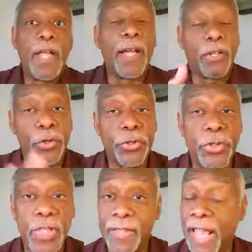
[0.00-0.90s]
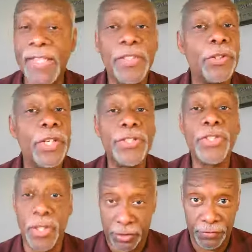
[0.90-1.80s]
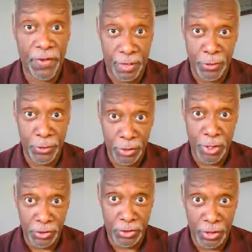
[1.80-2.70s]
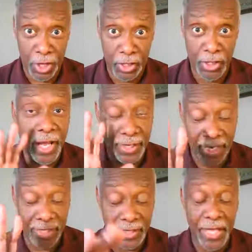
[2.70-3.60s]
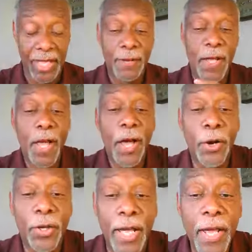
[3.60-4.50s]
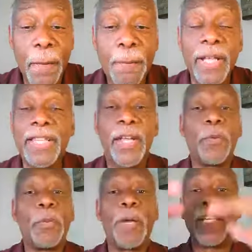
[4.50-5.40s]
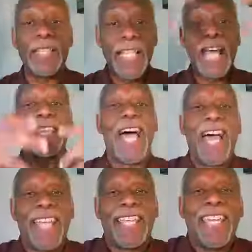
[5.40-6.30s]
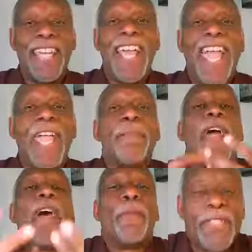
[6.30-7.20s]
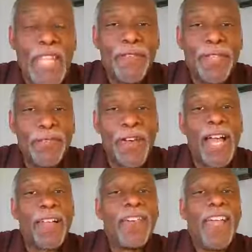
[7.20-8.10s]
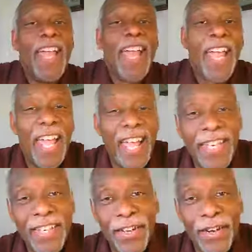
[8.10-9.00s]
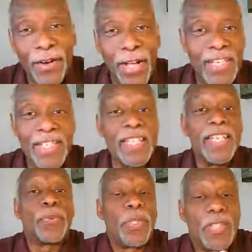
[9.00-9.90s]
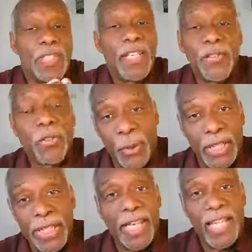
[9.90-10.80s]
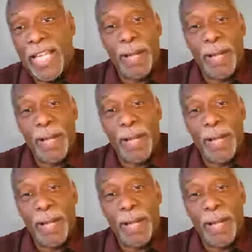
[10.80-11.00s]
Of course, you're saying that still doesn't justify marrying your uncle and aunt. I get that. Okay, but it's not like Abraham was 75 and his niece was three and they